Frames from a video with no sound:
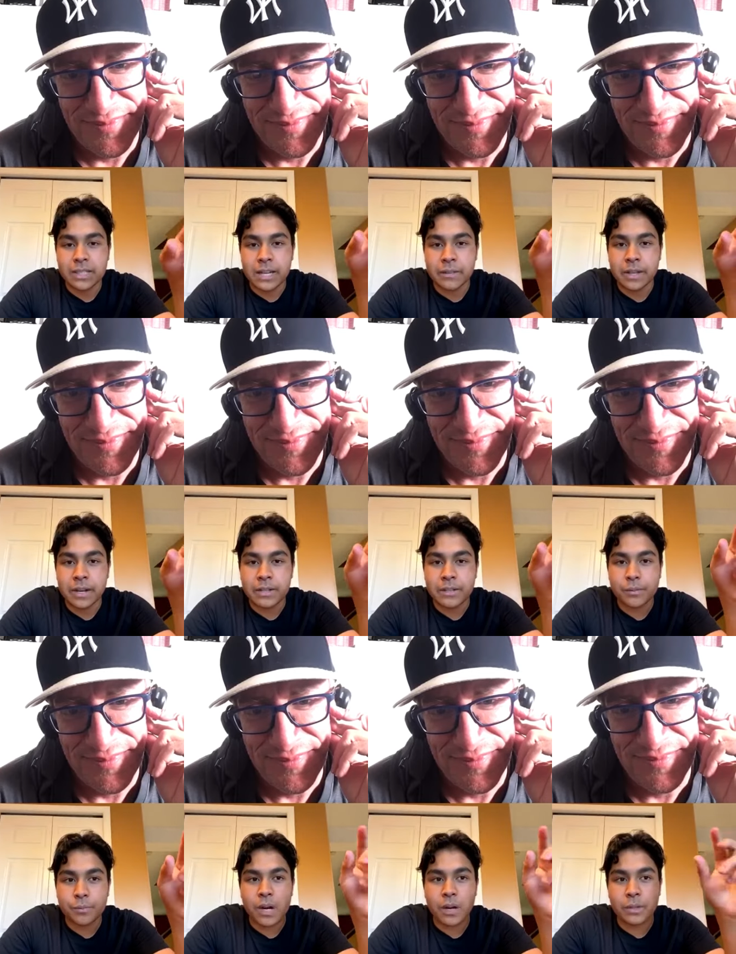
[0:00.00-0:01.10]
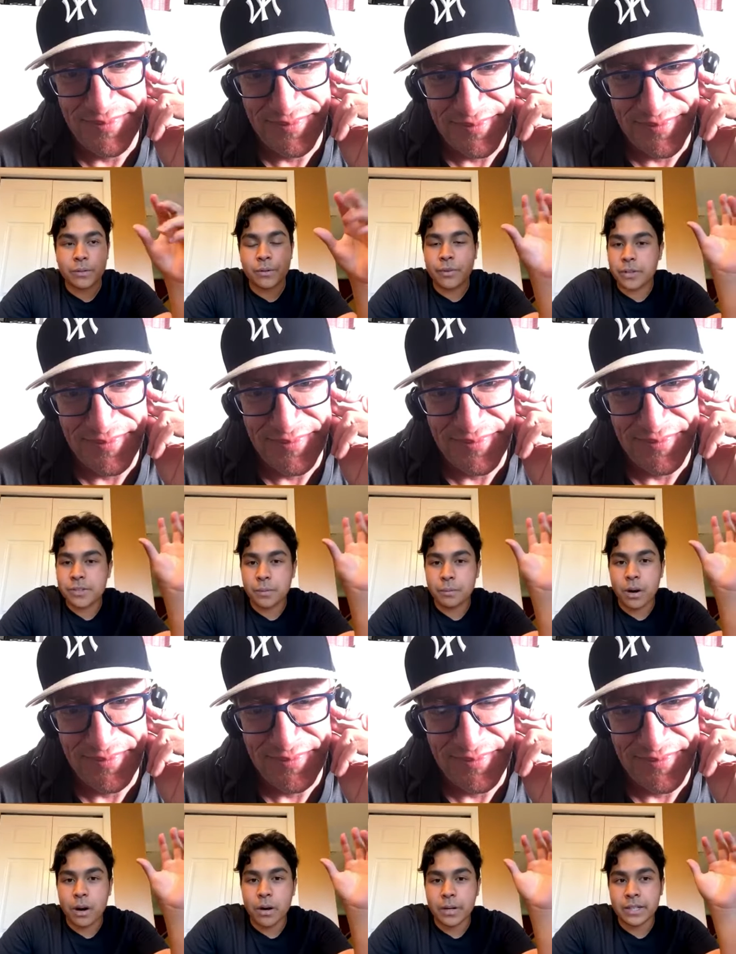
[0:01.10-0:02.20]
Speaker 1: there. Probably reverse the ball and then
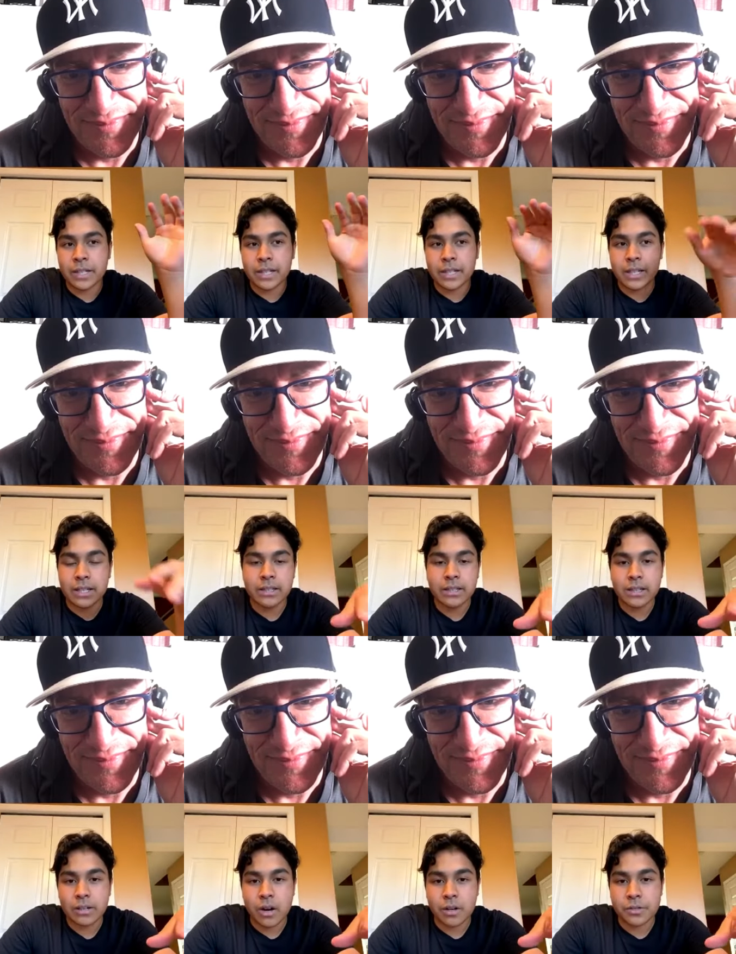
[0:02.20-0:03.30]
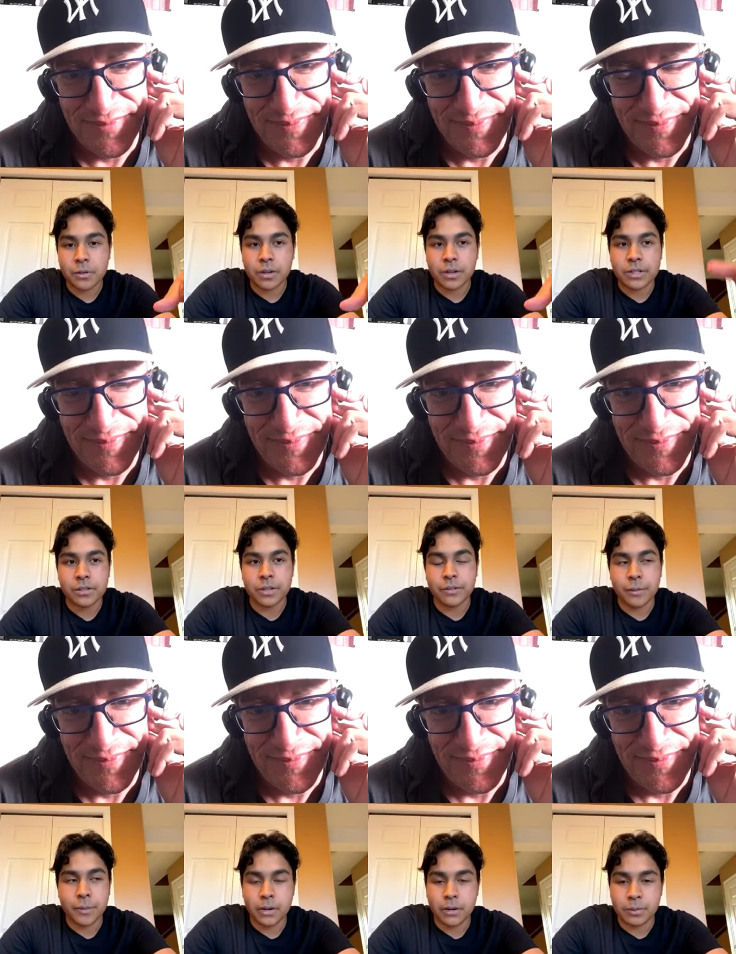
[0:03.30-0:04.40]
hit it cross court, so the libero
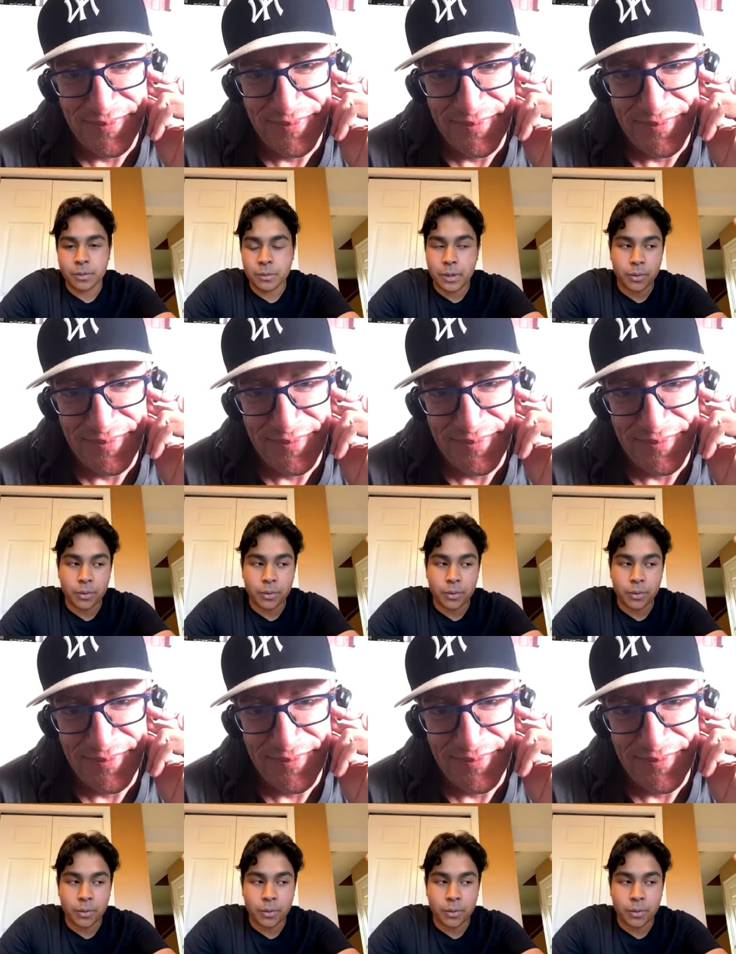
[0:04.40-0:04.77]
wouldn't be